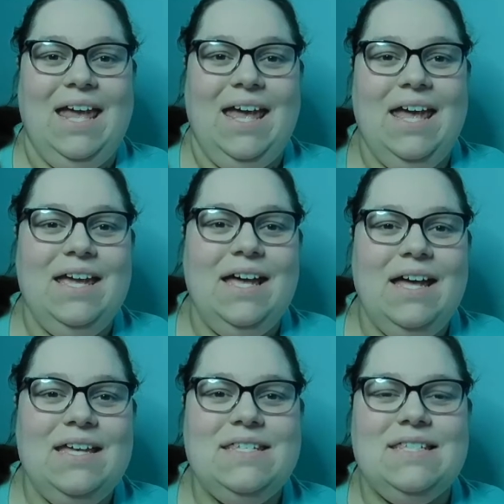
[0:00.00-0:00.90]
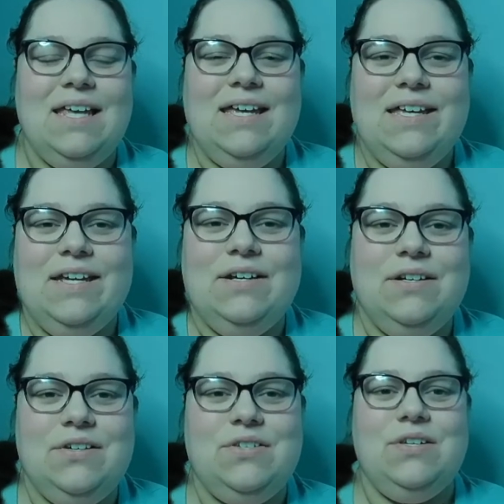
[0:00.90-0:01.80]
Hey guys, Laigha
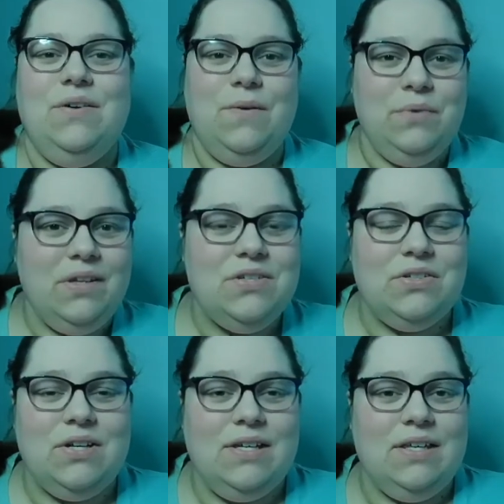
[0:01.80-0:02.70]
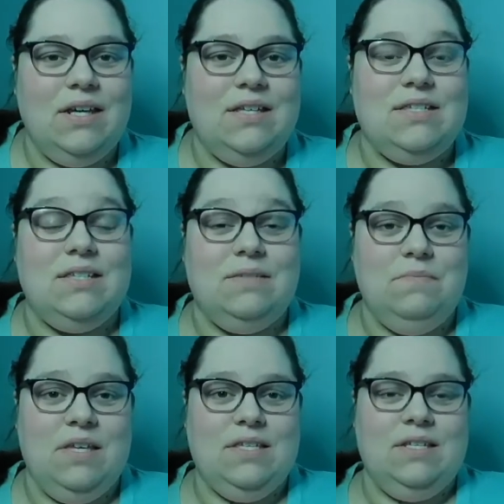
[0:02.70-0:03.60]
here. So I'm really sorry that I
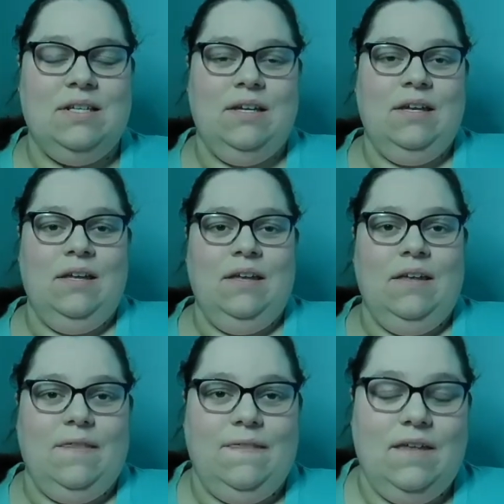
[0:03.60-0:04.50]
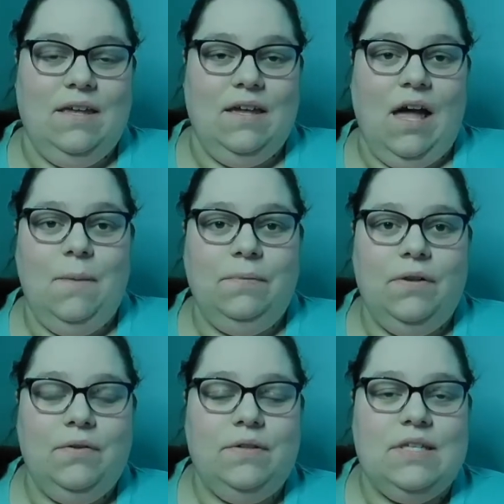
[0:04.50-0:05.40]
missed the
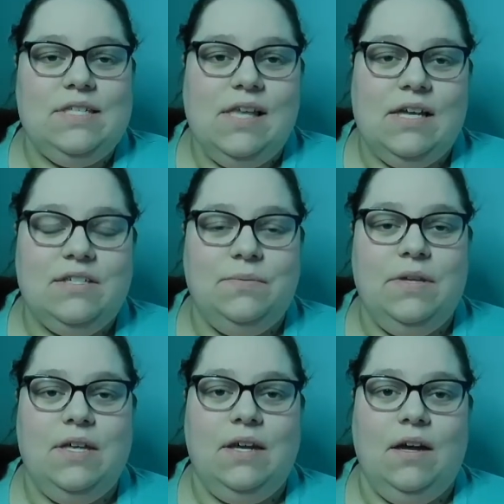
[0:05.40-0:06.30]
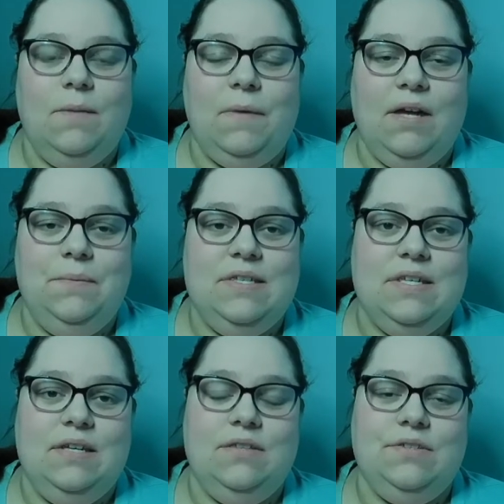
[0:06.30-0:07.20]
upload this last week. Um, I was
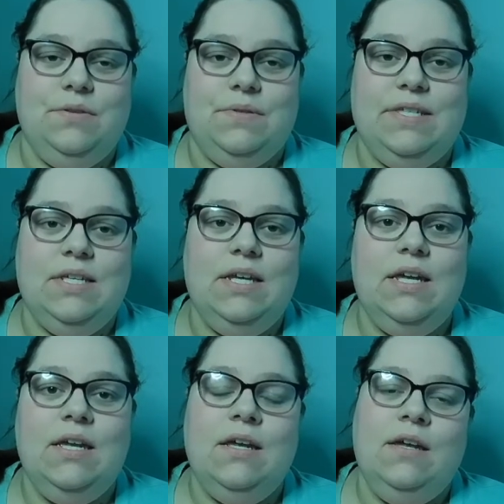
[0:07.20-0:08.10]
in Sioux City.